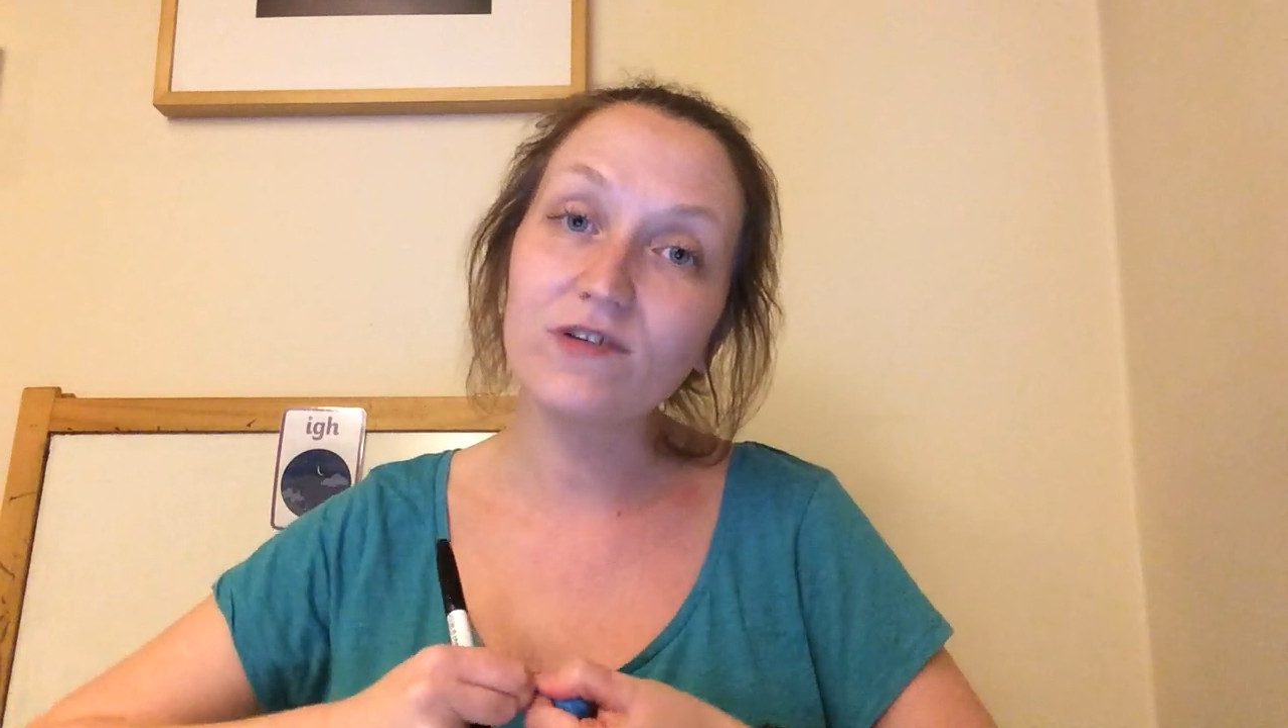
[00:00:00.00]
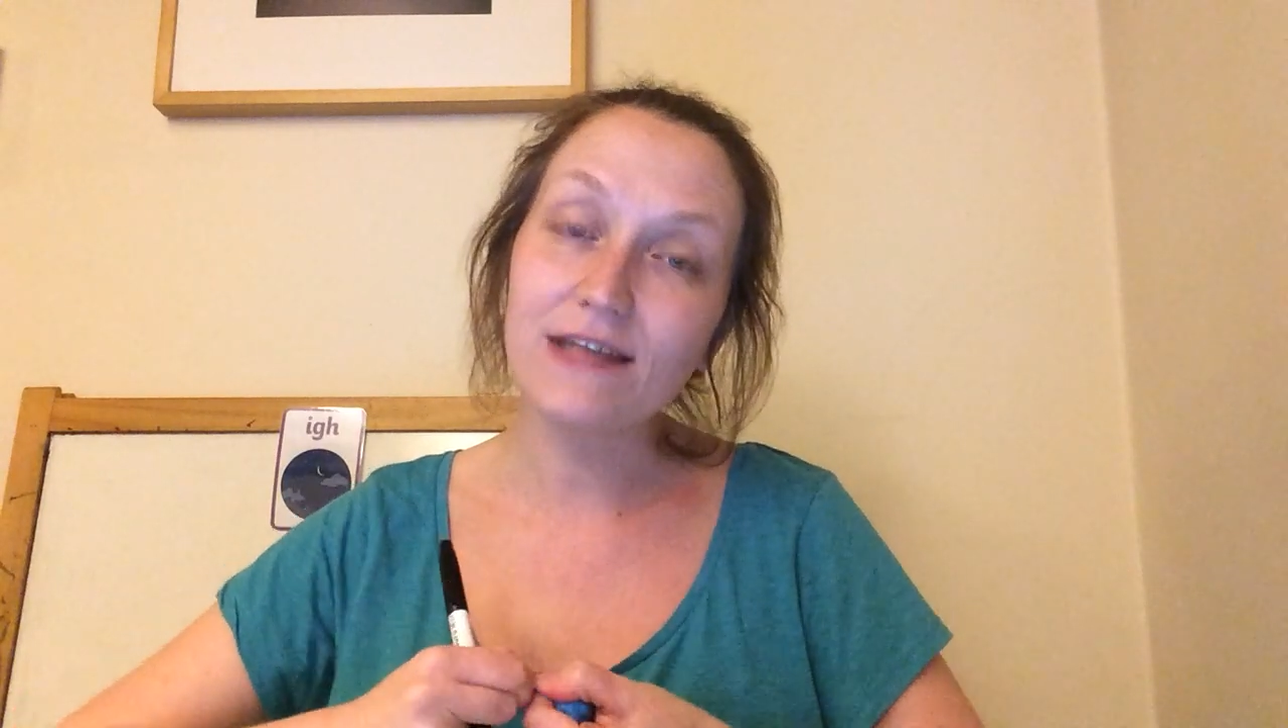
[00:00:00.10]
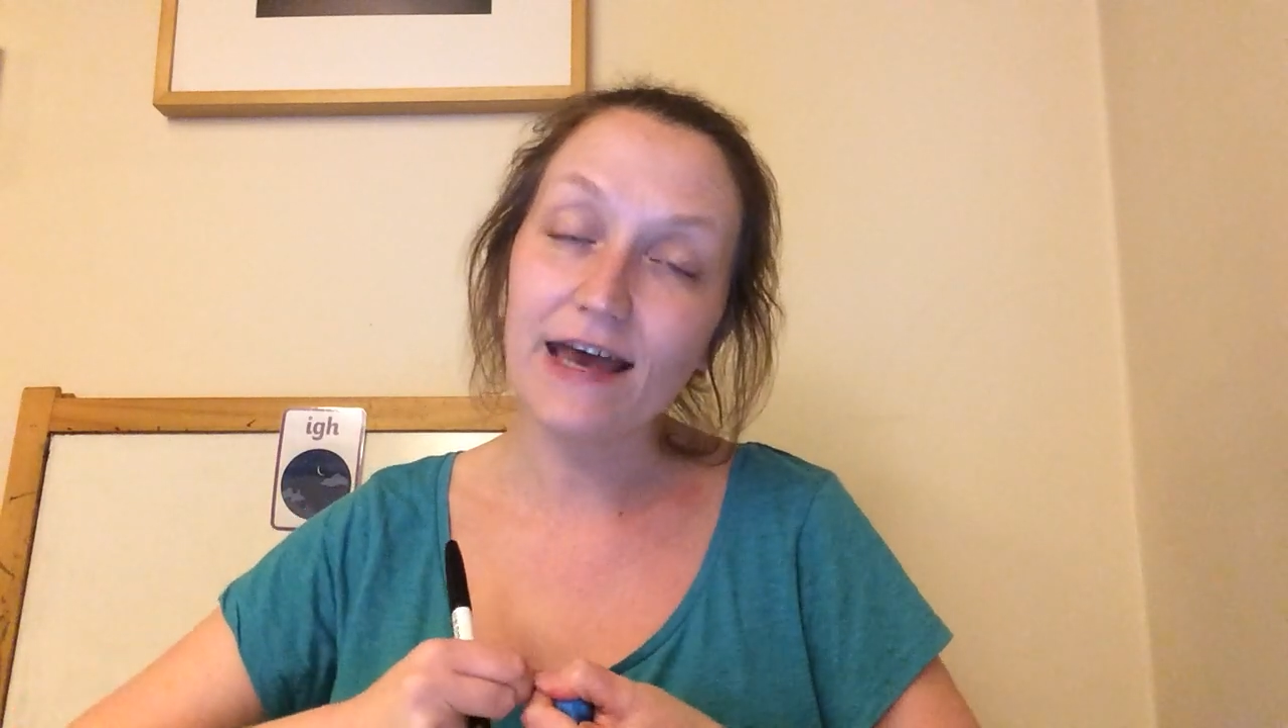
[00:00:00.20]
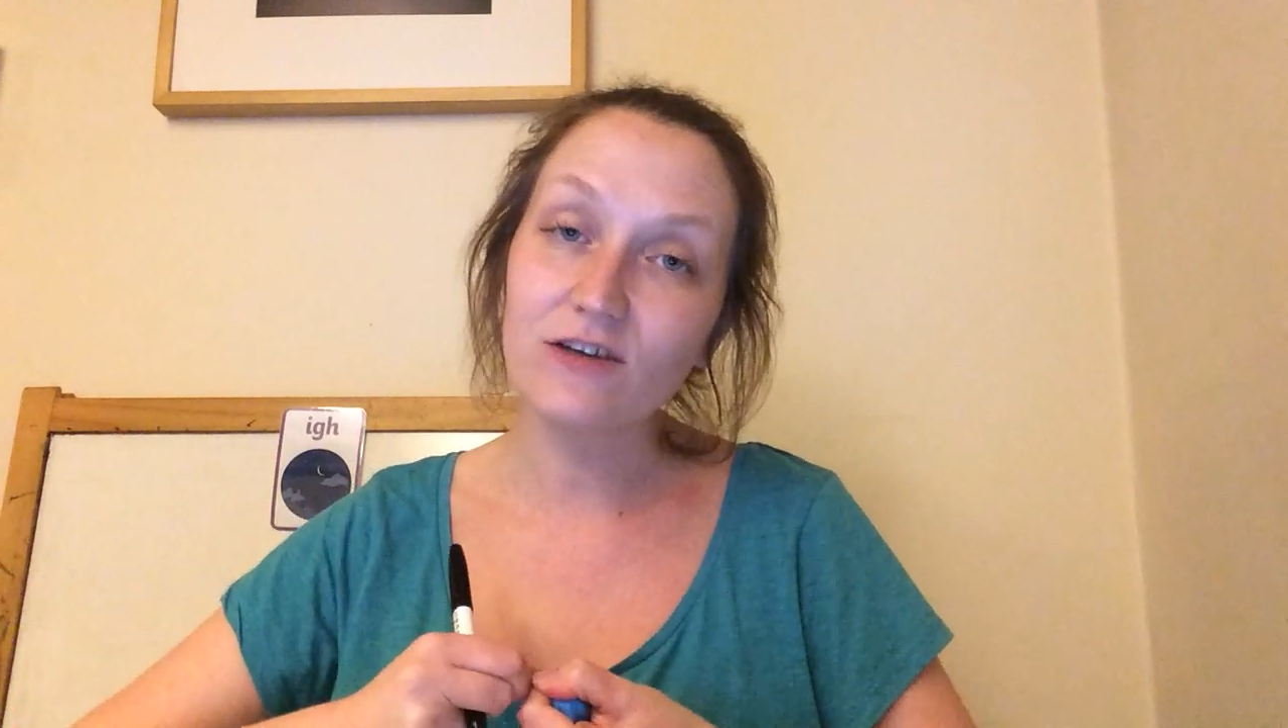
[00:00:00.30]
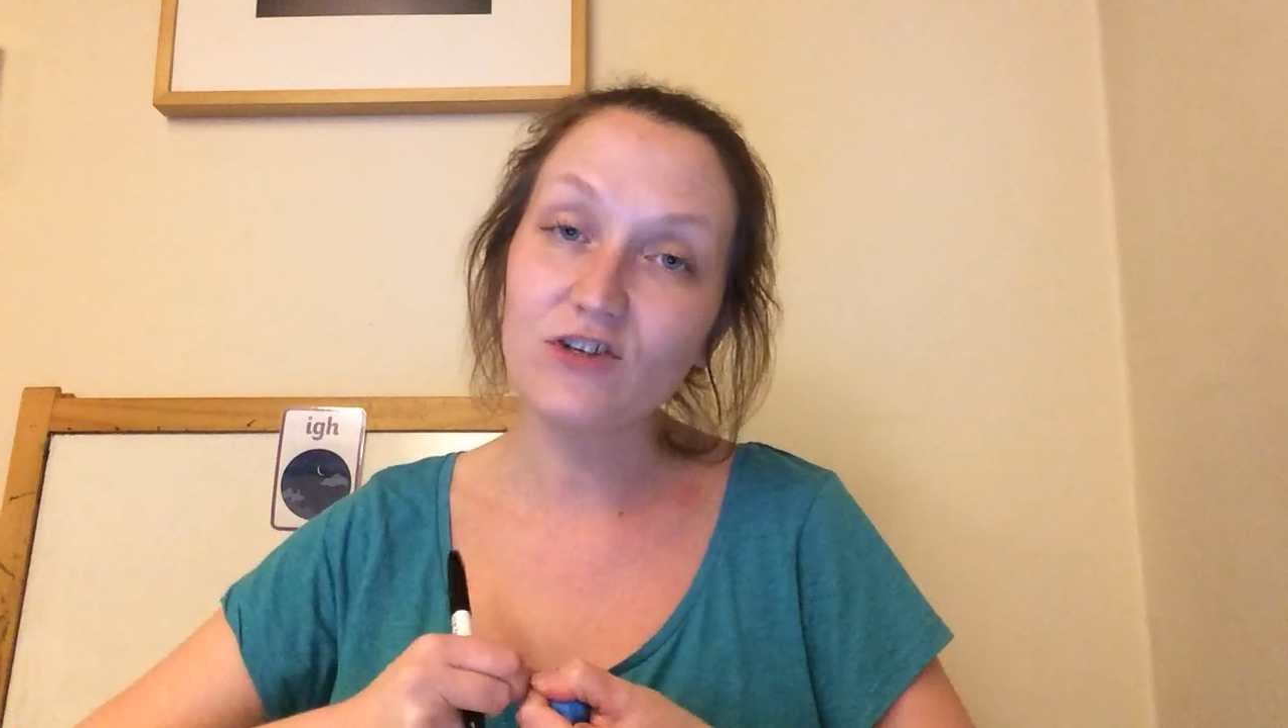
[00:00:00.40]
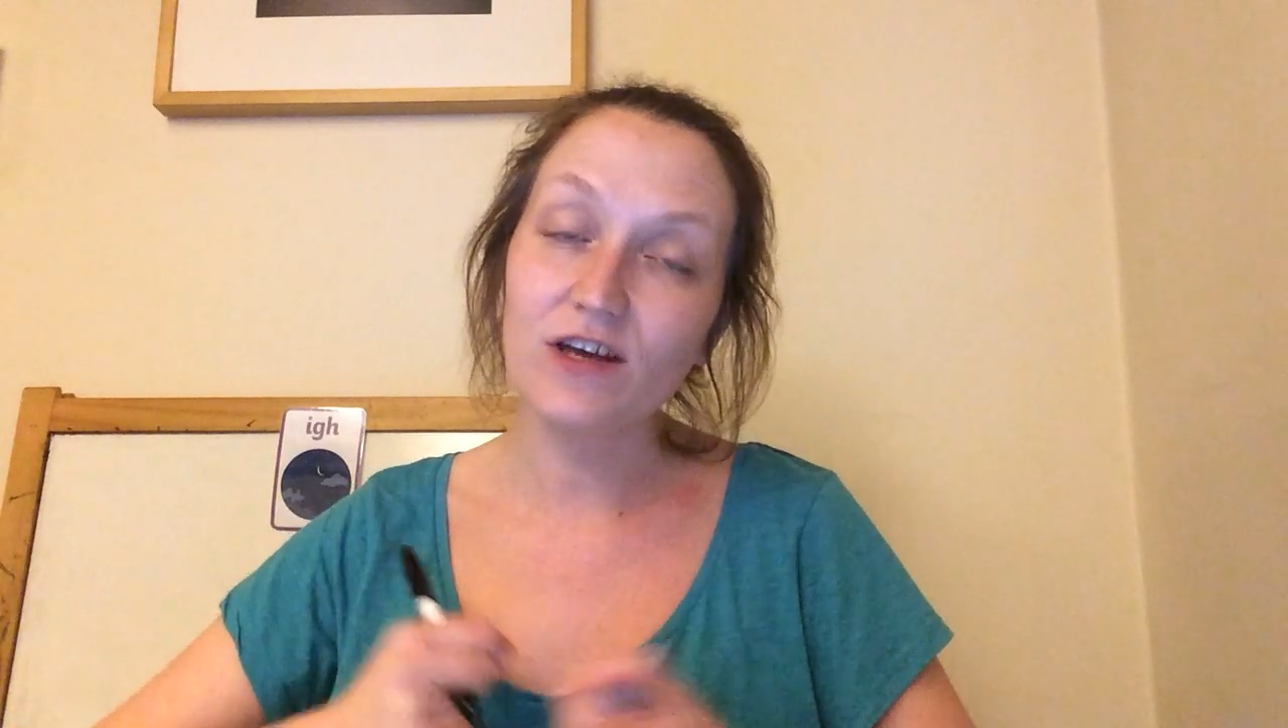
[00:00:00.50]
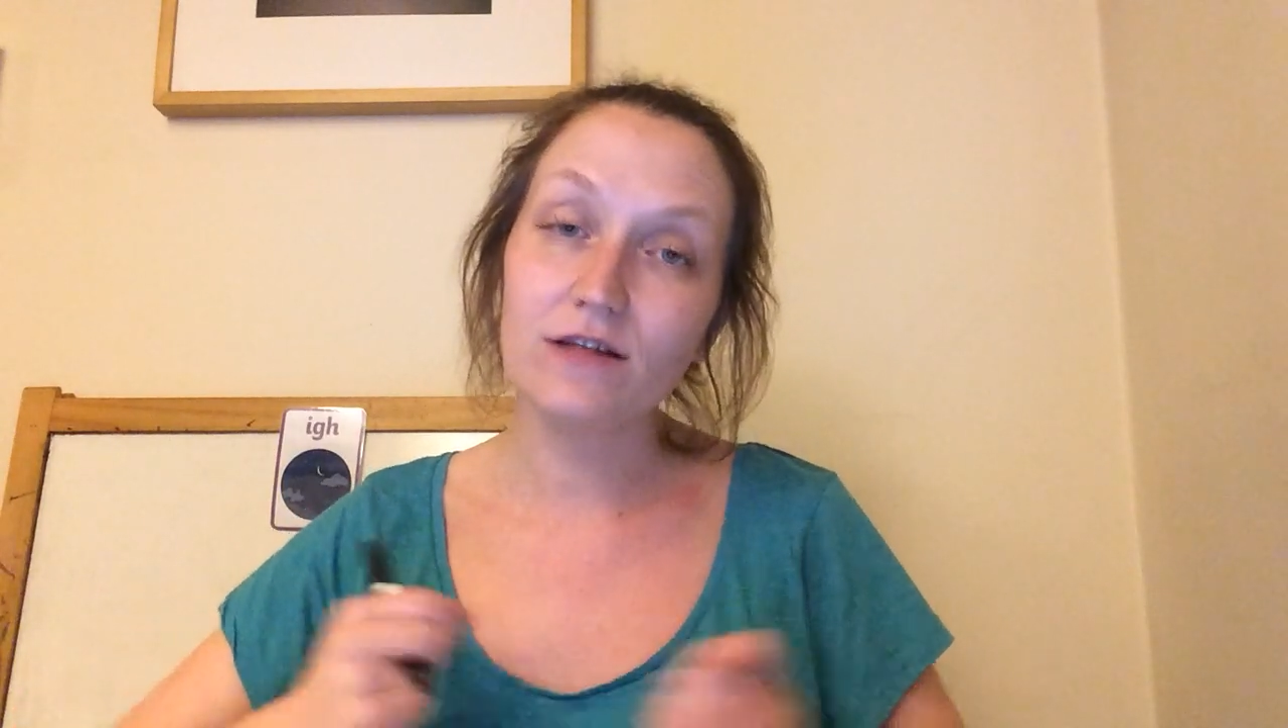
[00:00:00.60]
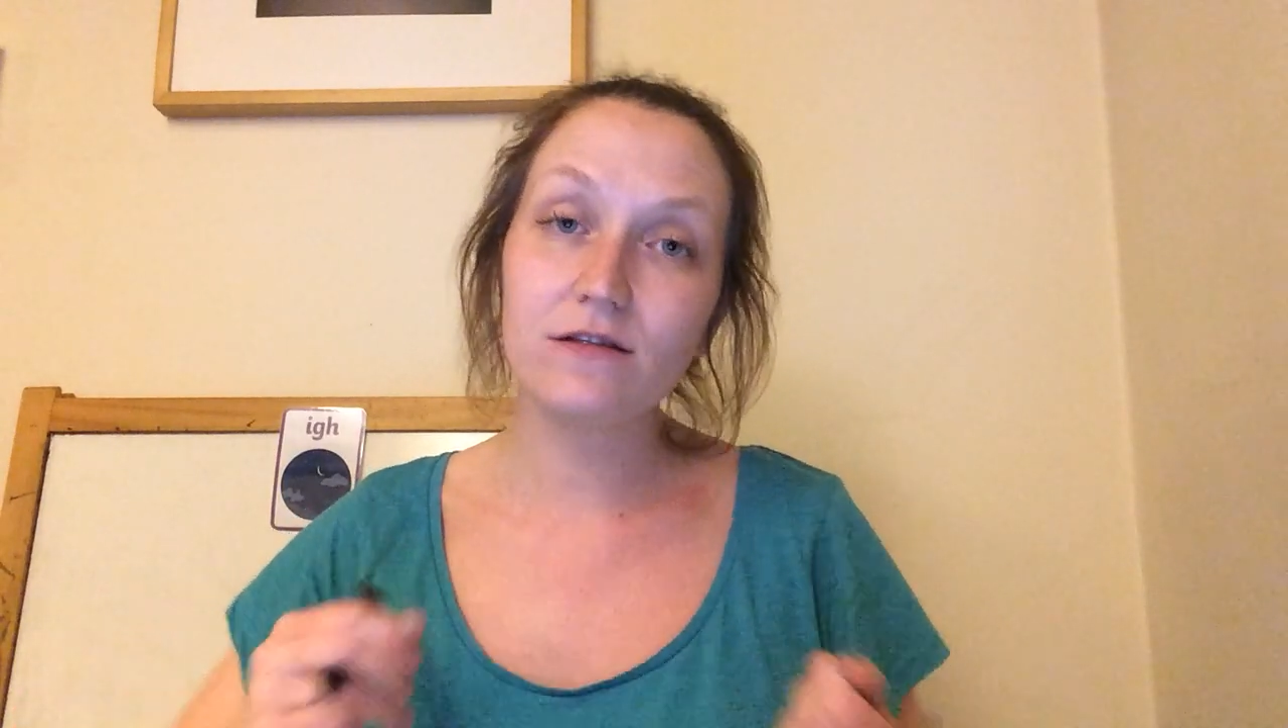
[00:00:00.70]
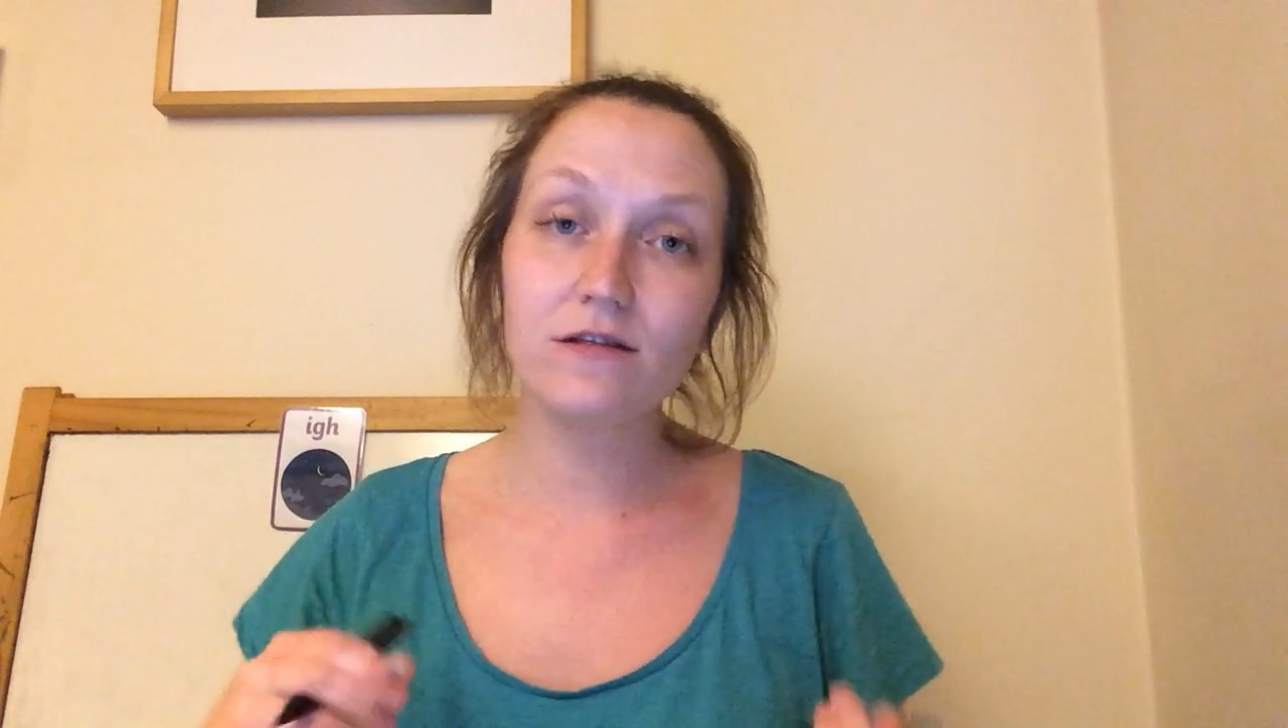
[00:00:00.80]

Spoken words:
sections